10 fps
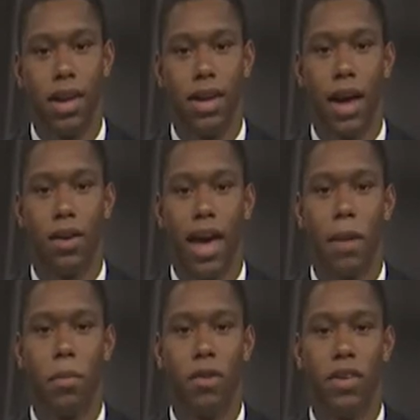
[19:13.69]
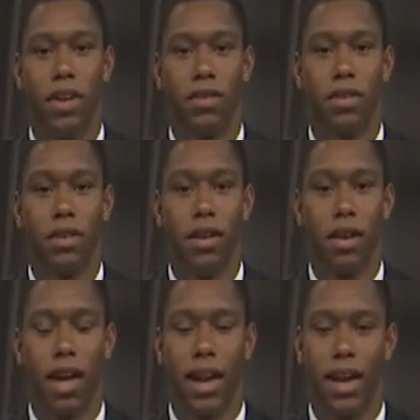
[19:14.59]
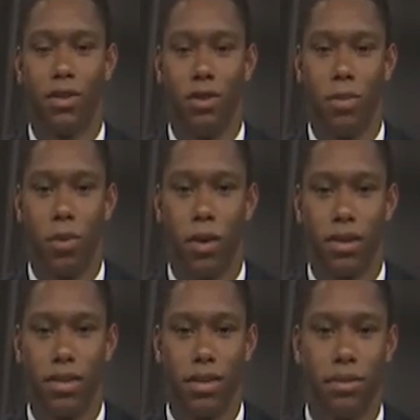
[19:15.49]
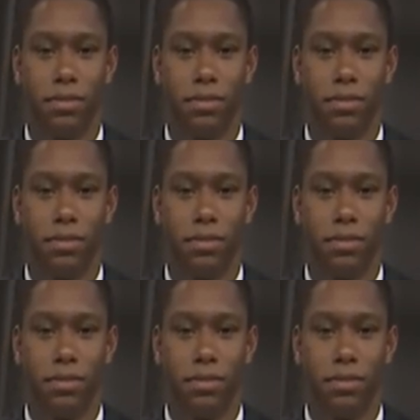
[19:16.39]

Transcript: Now, Kat Murphy gives us a look at SU sports.